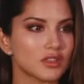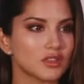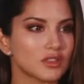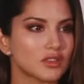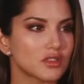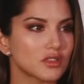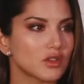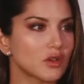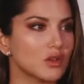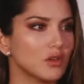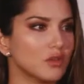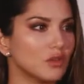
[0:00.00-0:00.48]

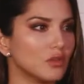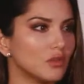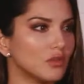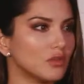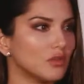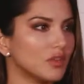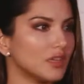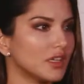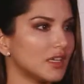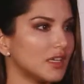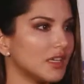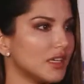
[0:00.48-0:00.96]
So
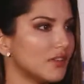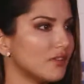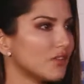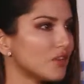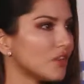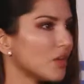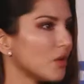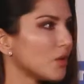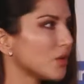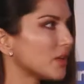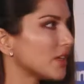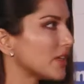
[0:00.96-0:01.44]

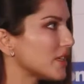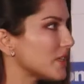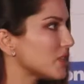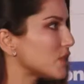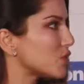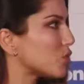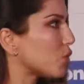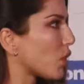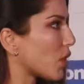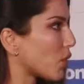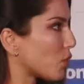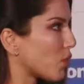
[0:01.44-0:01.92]
even though it
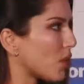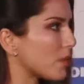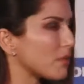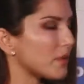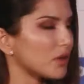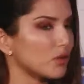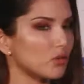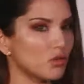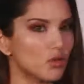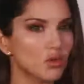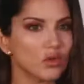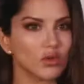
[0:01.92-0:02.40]
is where
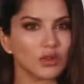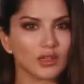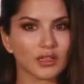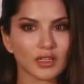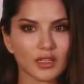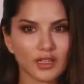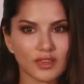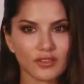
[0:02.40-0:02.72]
women rule,